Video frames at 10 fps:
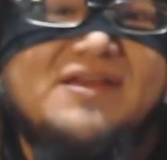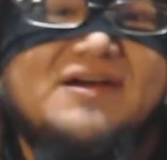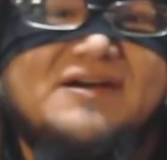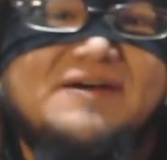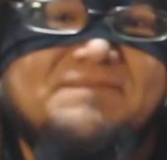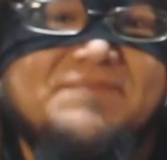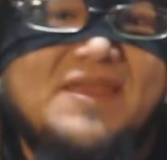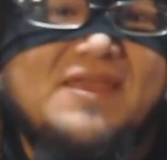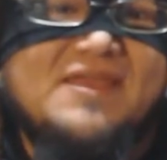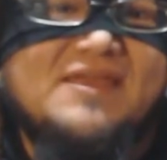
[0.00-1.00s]

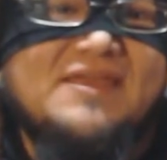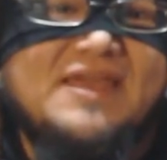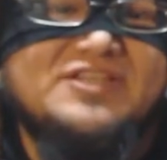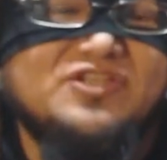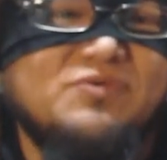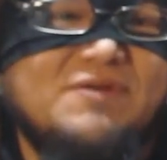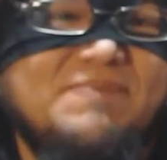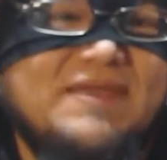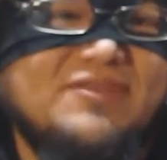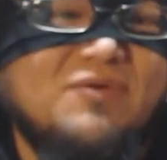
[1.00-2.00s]
It just would
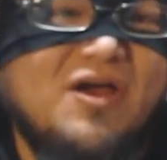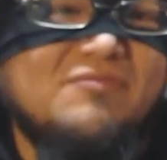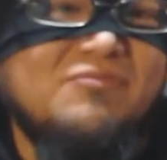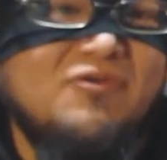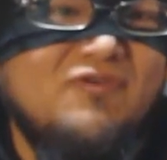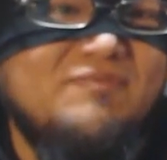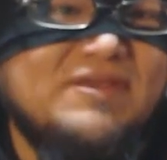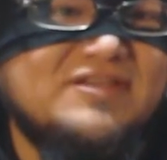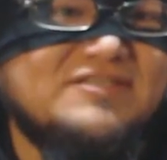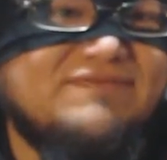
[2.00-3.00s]
have been the wrong move
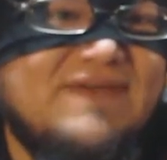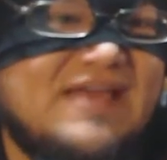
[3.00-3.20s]
because the